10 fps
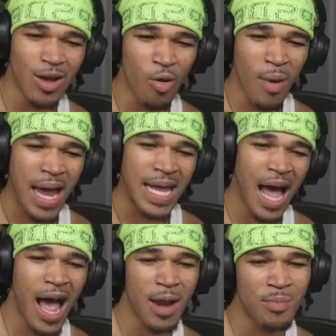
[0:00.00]
Oh my
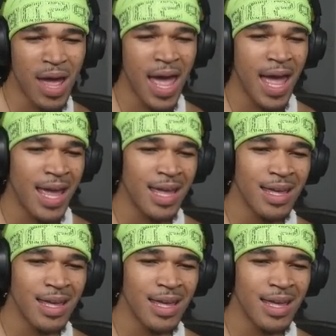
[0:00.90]
God, babe.